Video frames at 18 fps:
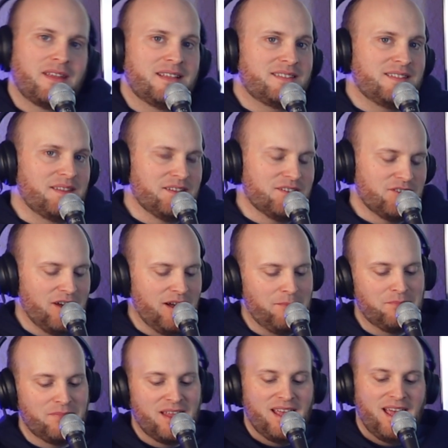It's in the
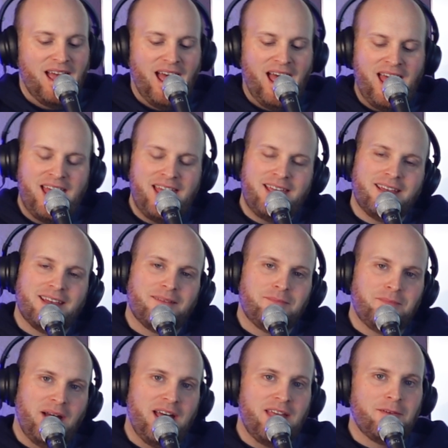shop. Hey,
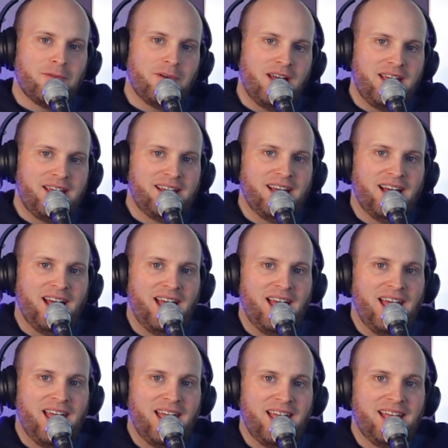by the way,
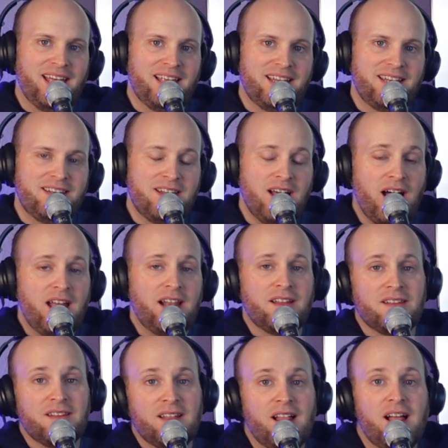not
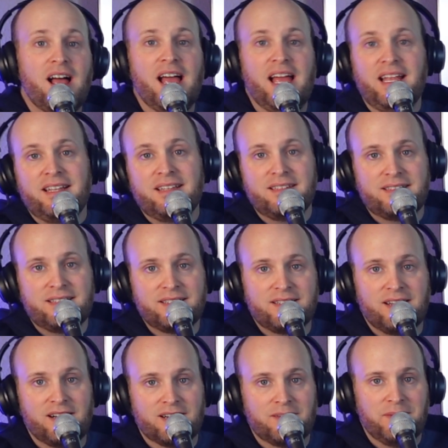a lot to
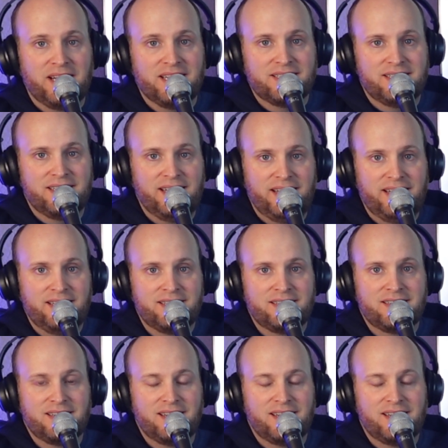talk about today.